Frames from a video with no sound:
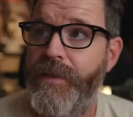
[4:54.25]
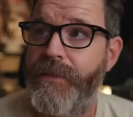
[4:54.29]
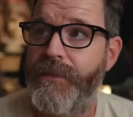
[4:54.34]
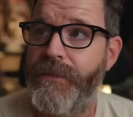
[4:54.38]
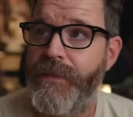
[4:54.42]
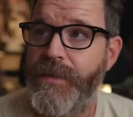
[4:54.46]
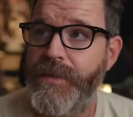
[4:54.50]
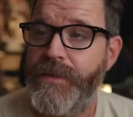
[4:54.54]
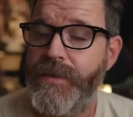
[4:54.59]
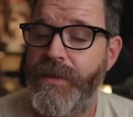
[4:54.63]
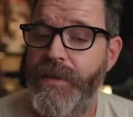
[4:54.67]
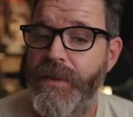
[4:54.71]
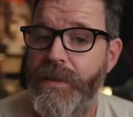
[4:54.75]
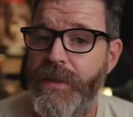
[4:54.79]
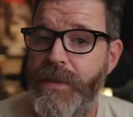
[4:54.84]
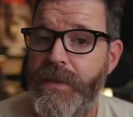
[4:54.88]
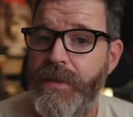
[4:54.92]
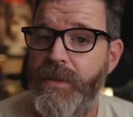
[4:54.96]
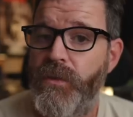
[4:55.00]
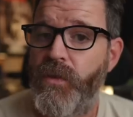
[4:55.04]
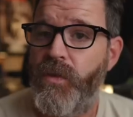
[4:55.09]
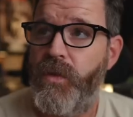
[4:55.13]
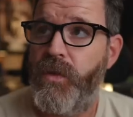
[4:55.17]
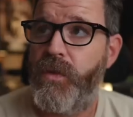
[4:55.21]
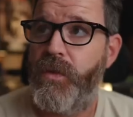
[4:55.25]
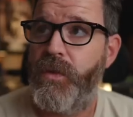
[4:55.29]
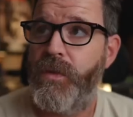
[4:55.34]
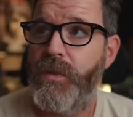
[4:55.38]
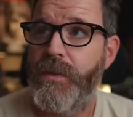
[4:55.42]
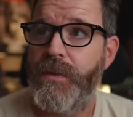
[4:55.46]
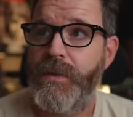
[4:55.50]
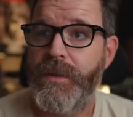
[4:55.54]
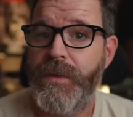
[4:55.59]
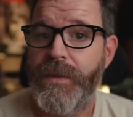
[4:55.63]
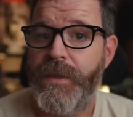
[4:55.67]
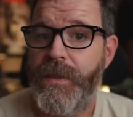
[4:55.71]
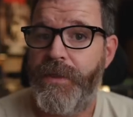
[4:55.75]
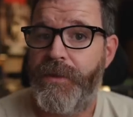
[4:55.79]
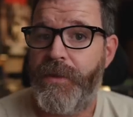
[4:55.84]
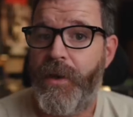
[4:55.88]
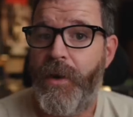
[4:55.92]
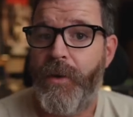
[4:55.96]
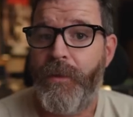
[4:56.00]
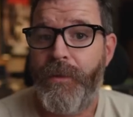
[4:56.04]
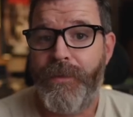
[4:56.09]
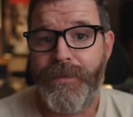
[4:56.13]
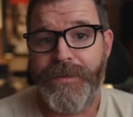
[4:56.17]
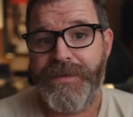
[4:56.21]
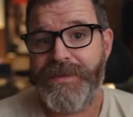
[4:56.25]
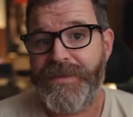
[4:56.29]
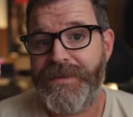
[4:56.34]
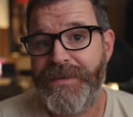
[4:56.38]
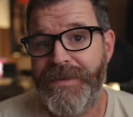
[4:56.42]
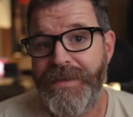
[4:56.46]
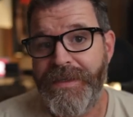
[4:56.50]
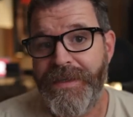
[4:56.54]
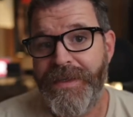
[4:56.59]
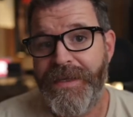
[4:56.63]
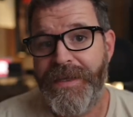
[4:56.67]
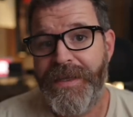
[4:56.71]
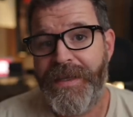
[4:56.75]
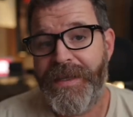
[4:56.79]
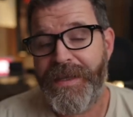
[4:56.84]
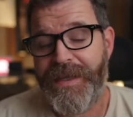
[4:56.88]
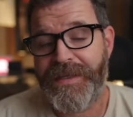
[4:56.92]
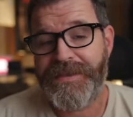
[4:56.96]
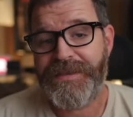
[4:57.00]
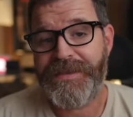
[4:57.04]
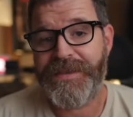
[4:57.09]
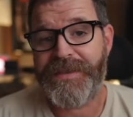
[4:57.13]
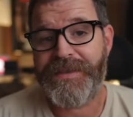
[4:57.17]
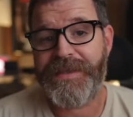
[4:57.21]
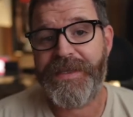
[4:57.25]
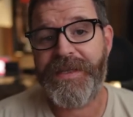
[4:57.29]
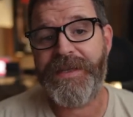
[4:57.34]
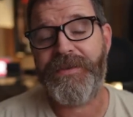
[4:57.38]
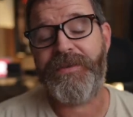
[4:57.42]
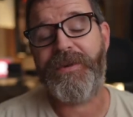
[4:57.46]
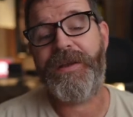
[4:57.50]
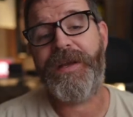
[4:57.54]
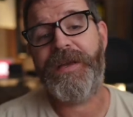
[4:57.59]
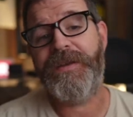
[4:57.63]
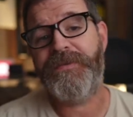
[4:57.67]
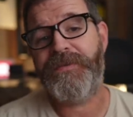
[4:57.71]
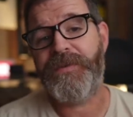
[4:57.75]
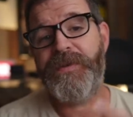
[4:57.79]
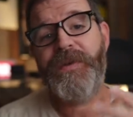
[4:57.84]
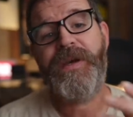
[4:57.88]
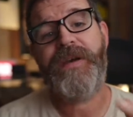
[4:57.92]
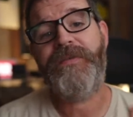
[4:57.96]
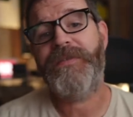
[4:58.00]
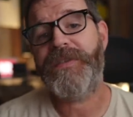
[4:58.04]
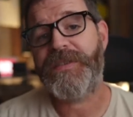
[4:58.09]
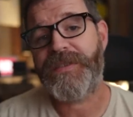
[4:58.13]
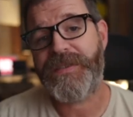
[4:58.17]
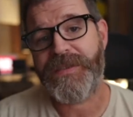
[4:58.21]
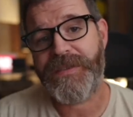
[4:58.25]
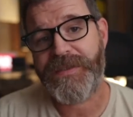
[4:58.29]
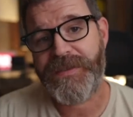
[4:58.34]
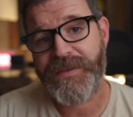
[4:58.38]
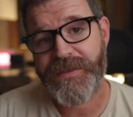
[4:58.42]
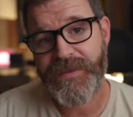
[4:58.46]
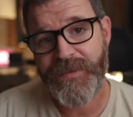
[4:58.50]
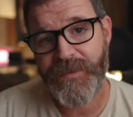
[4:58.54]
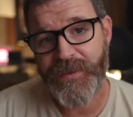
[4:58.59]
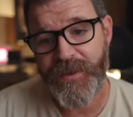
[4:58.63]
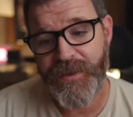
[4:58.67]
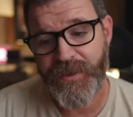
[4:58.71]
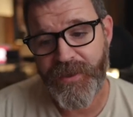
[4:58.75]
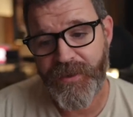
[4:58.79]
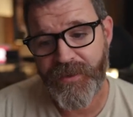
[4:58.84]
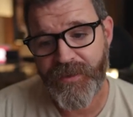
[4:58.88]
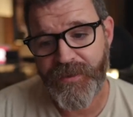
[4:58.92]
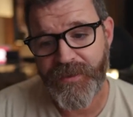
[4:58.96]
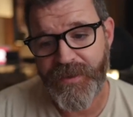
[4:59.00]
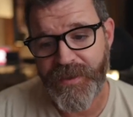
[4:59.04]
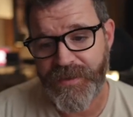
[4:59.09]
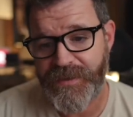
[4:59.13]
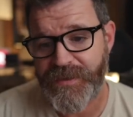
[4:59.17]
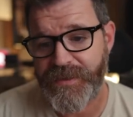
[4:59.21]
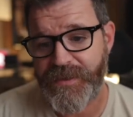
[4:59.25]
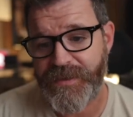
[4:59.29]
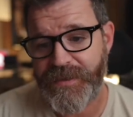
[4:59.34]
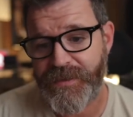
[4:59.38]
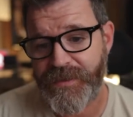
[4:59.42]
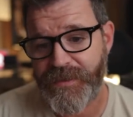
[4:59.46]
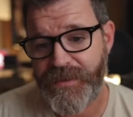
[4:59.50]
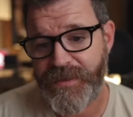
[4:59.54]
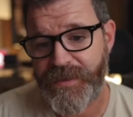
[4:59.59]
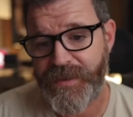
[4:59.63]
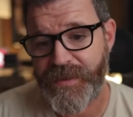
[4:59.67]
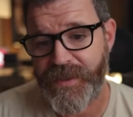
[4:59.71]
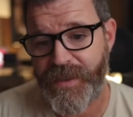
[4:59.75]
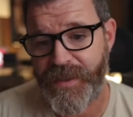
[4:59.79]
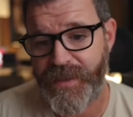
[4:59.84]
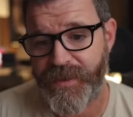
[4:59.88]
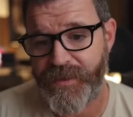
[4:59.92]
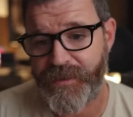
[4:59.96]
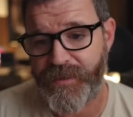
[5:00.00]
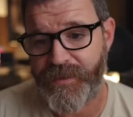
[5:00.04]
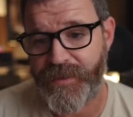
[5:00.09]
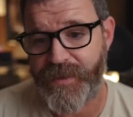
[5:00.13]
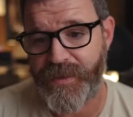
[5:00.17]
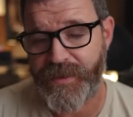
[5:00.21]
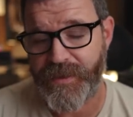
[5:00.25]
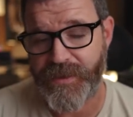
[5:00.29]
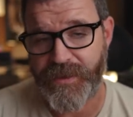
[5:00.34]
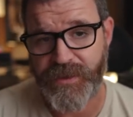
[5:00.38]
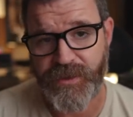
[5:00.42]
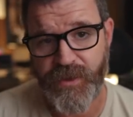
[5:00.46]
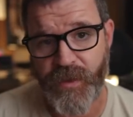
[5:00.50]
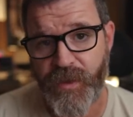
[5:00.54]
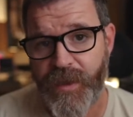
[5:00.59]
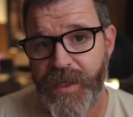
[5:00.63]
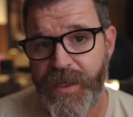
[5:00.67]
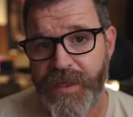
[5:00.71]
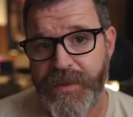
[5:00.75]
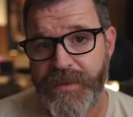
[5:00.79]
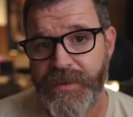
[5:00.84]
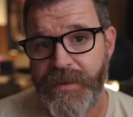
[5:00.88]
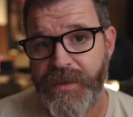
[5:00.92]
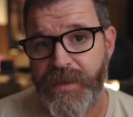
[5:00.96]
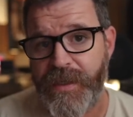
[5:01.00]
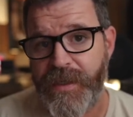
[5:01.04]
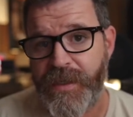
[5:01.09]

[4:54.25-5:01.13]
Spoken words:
efficiently? Whew, you don't. That's the thing, right? If you have a system and you're listening to it and you enjoy it,